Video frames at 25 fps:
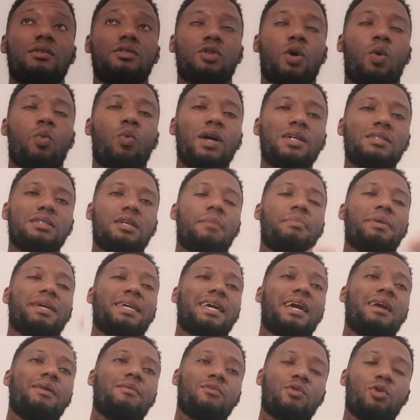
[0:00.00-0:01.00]
So once I
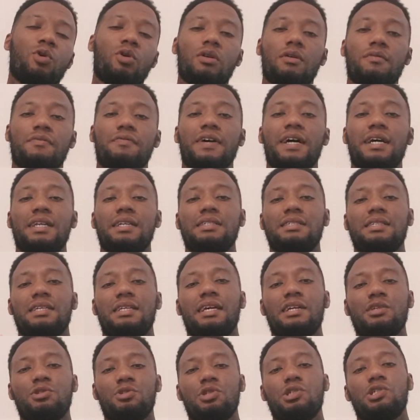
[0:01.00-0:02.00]
became qualified as an
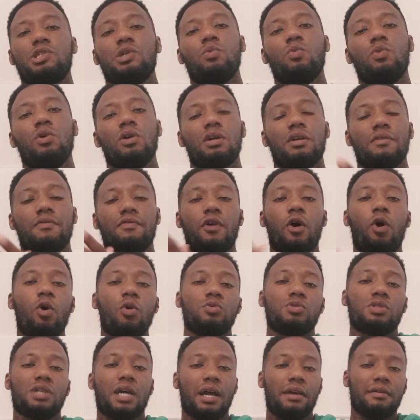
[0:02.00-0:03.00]
electrician working for
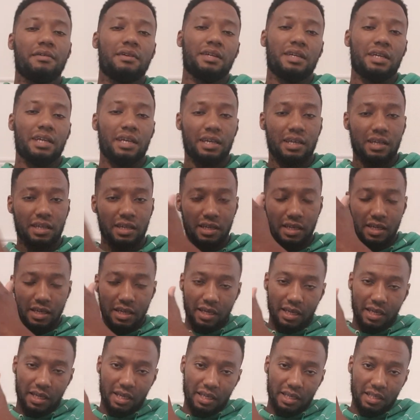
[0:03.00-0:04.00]
Holmes Haringey
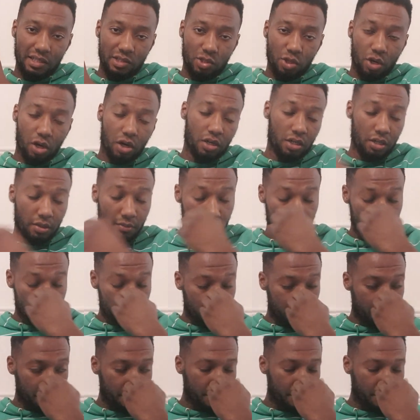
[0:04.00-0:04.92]
in Tottenham,